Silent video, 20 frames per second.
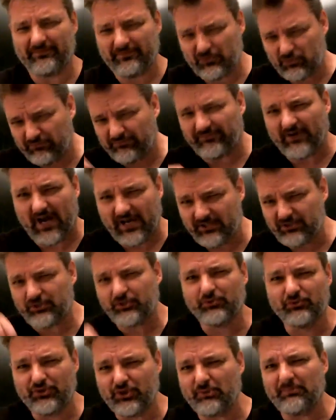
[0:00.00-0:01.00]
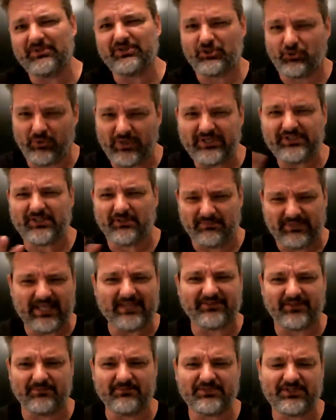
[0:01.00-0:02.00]
fine tune them and tweak them, get
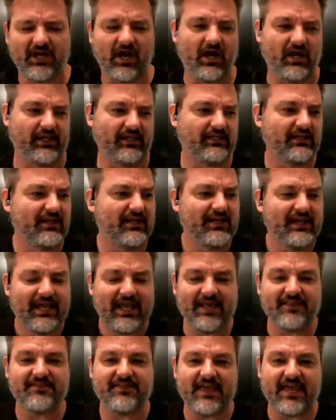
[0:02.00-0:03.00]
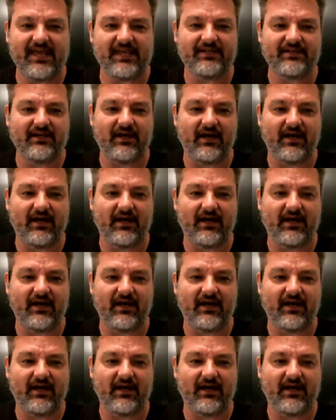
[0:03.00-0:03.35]
them tight. And then